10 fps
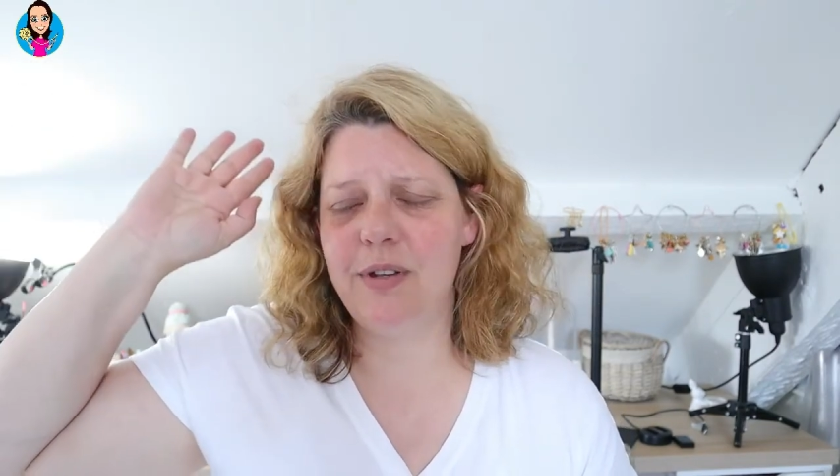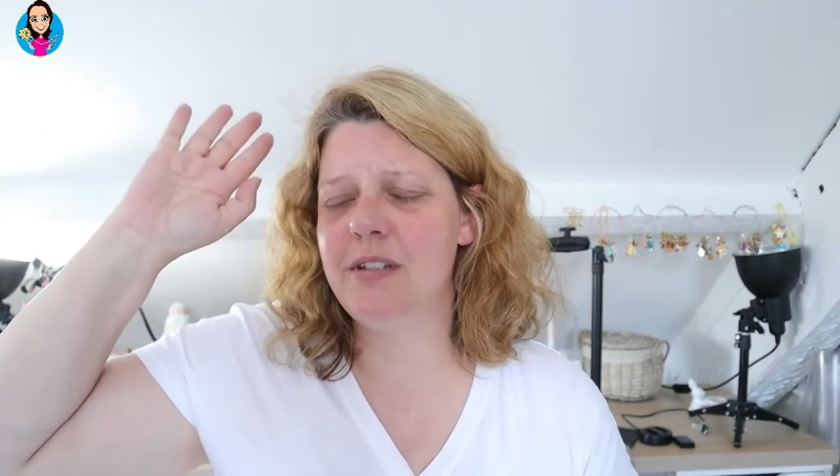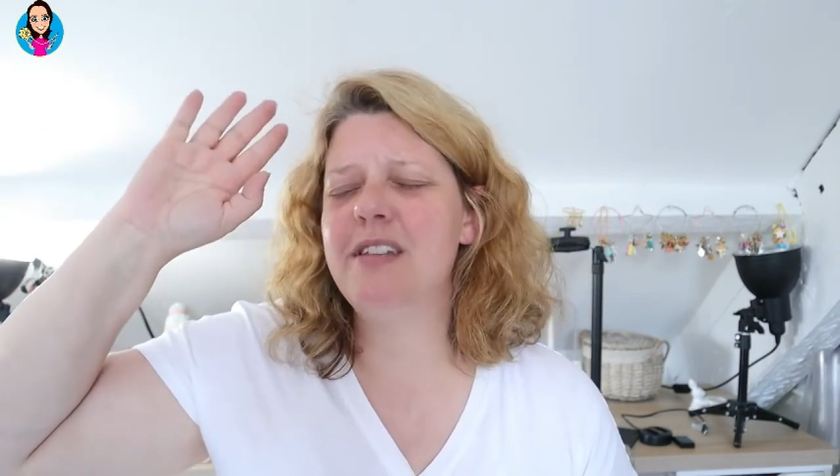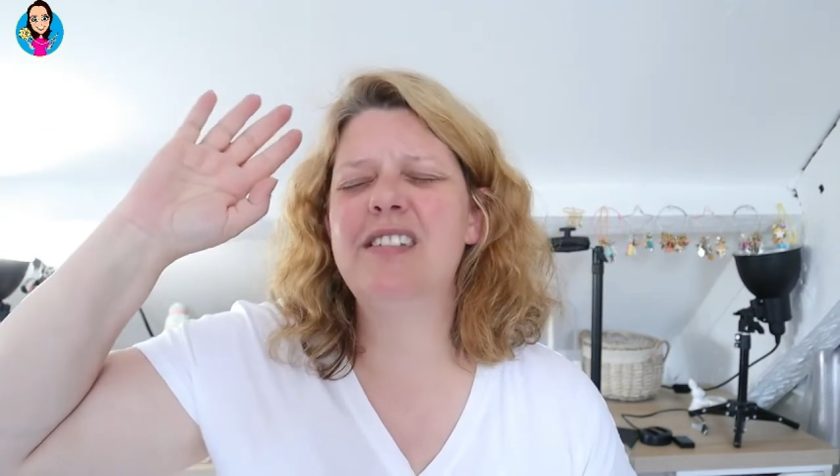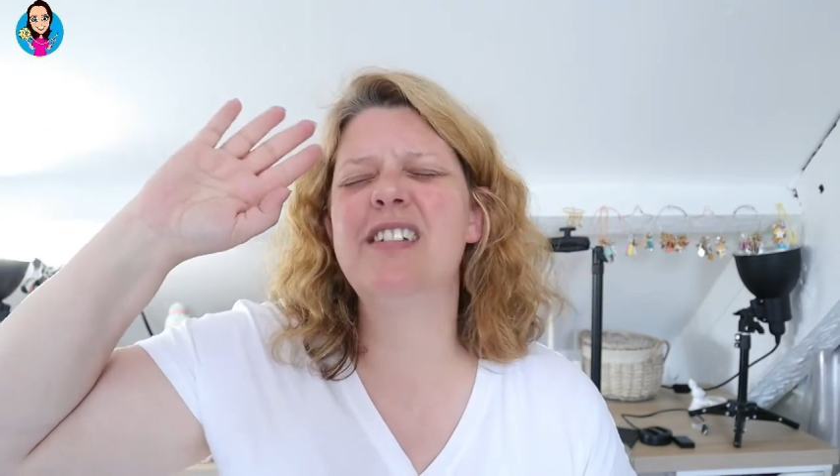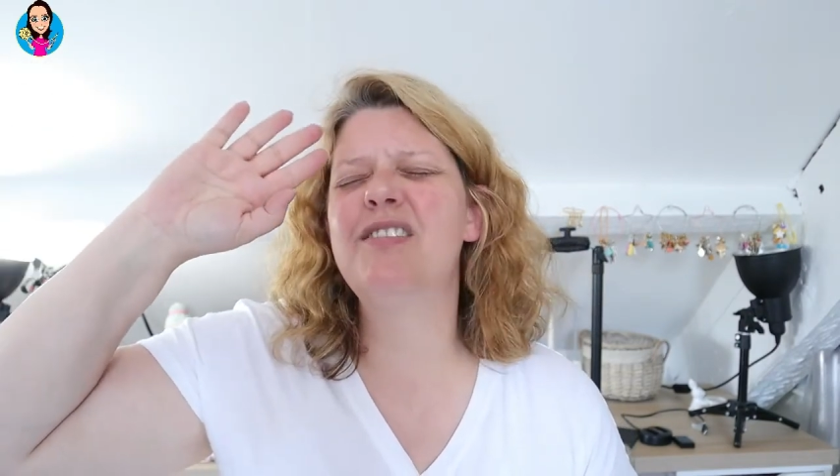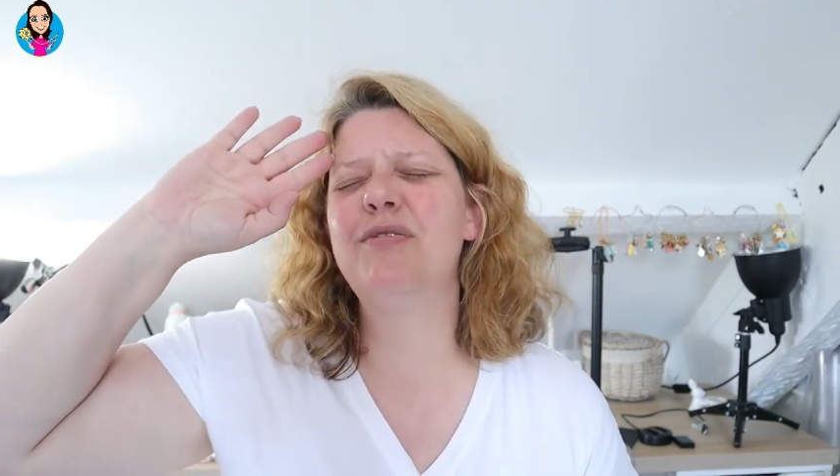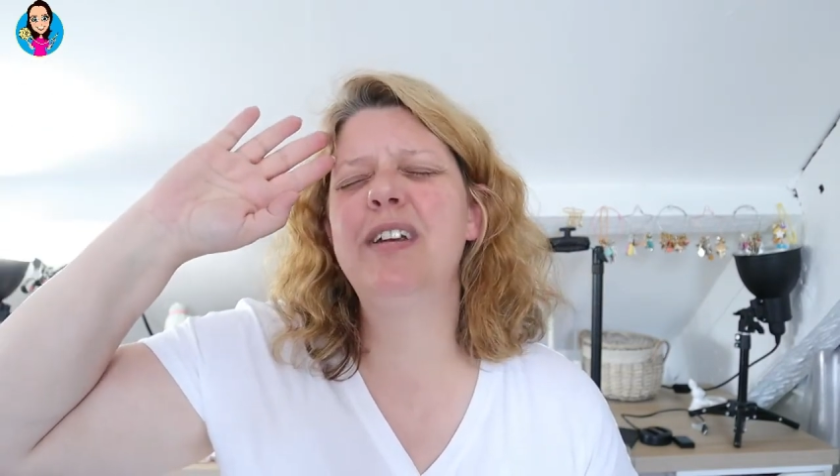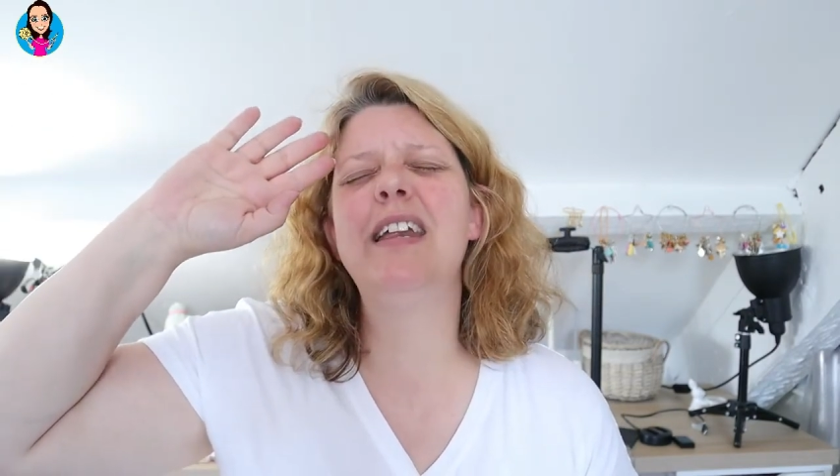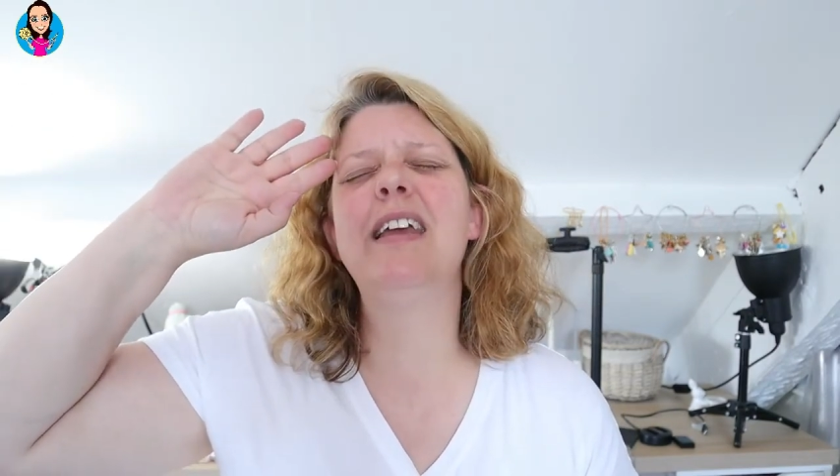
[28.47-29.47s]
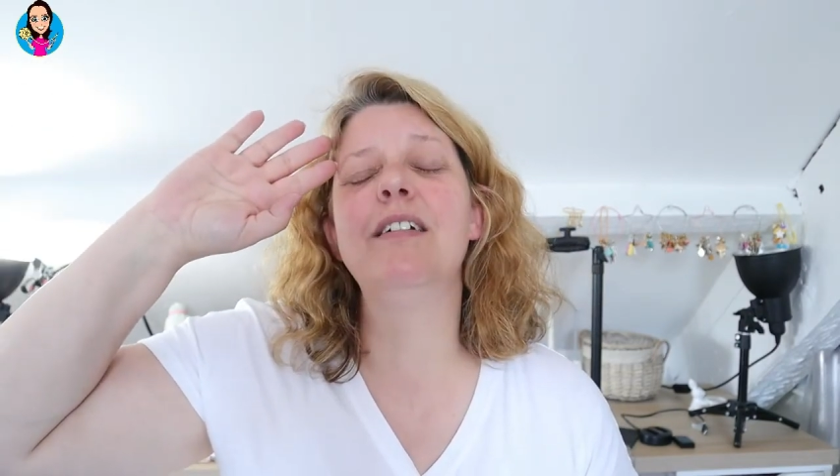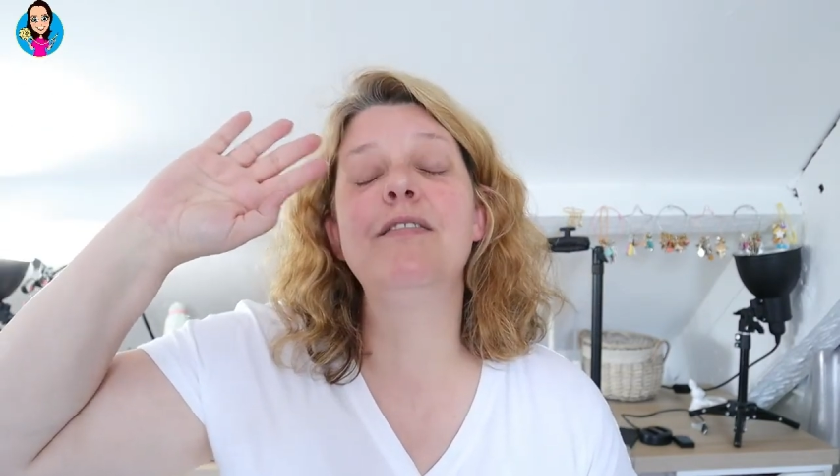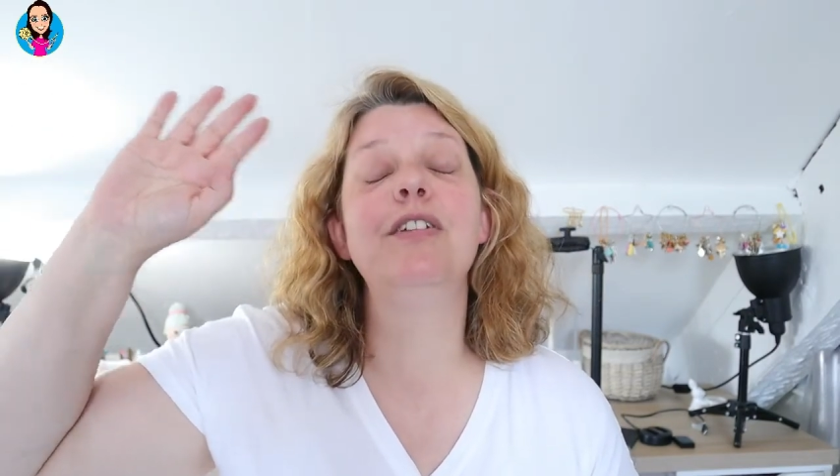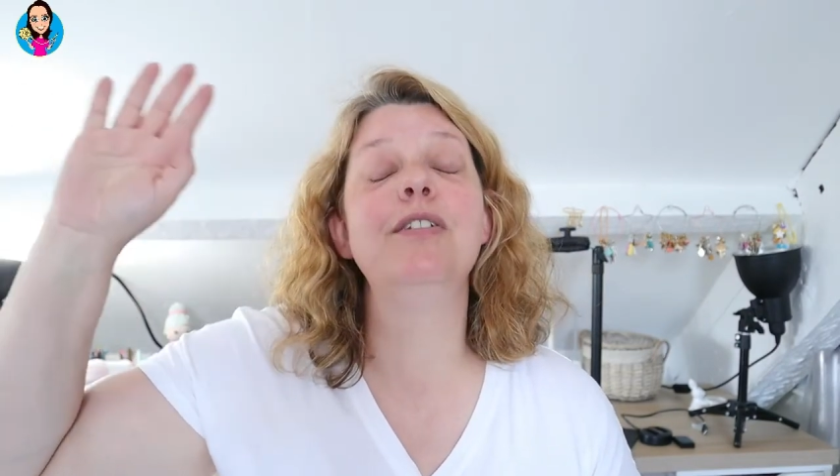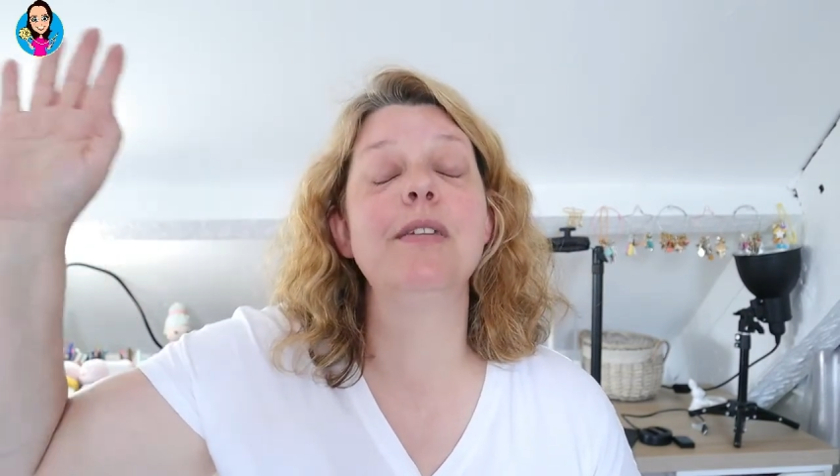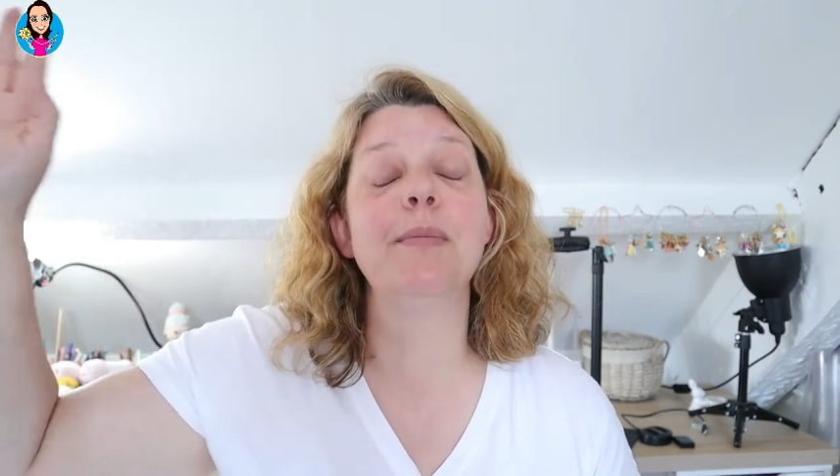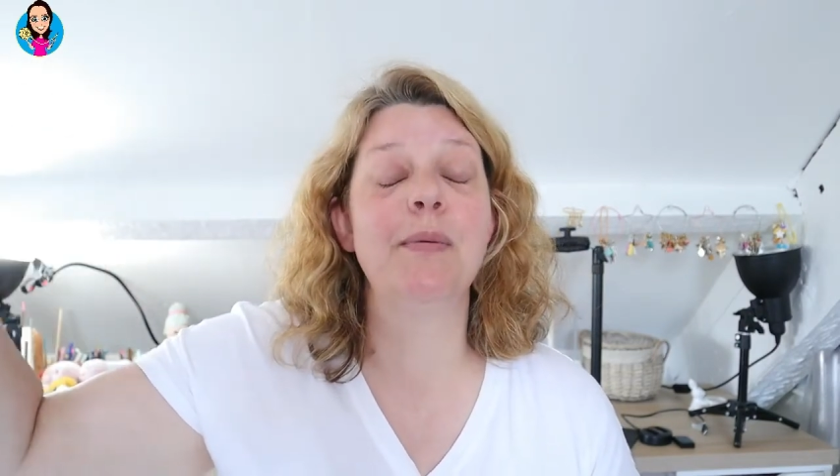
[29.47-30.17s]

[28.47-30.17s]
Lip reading: which is just really confusing